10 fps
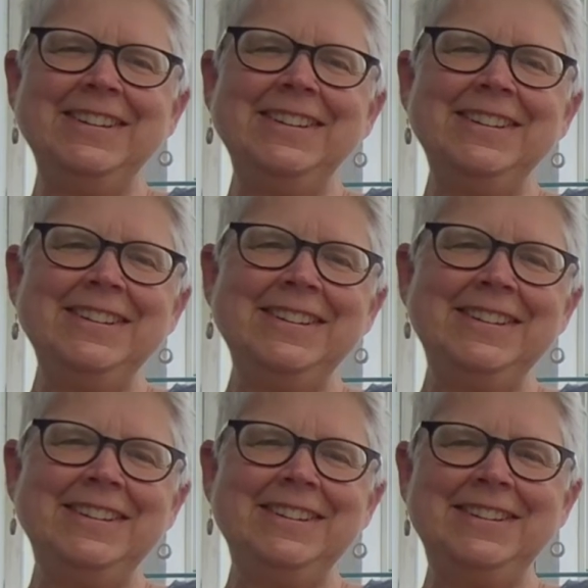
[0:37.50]

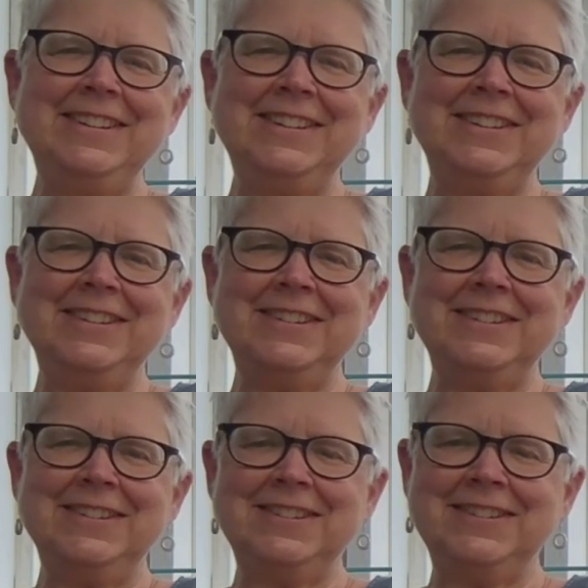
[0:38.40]

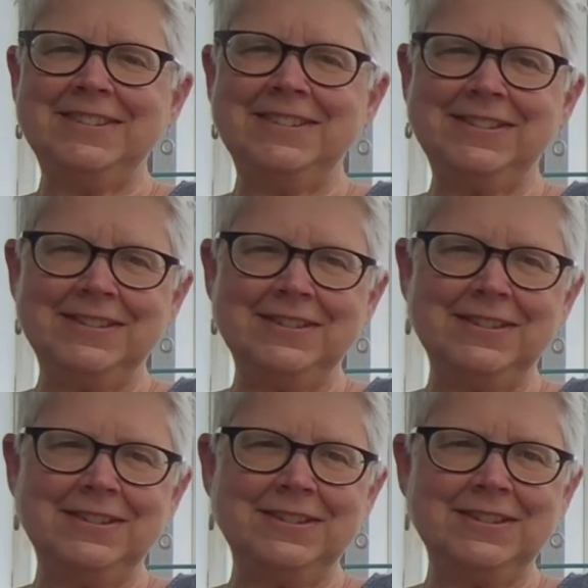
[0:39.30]

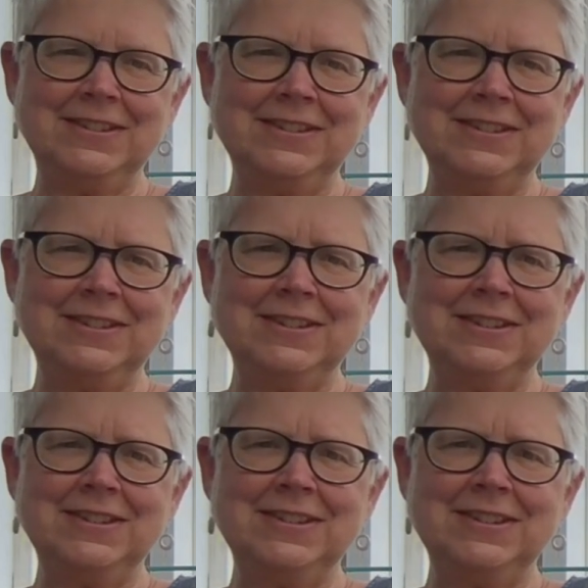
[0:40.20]

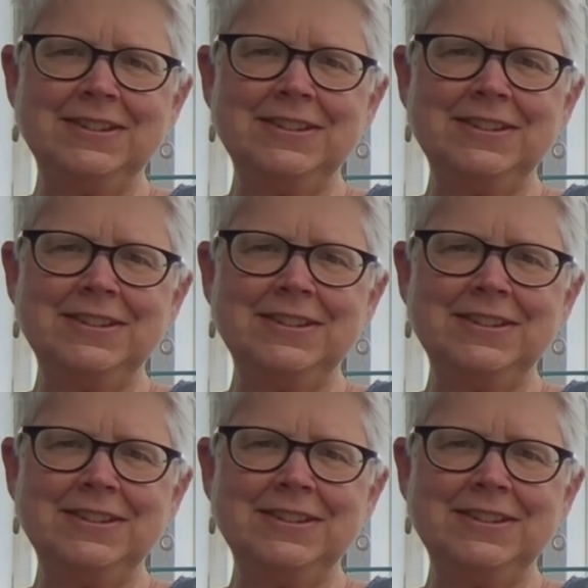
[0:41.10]
(silent)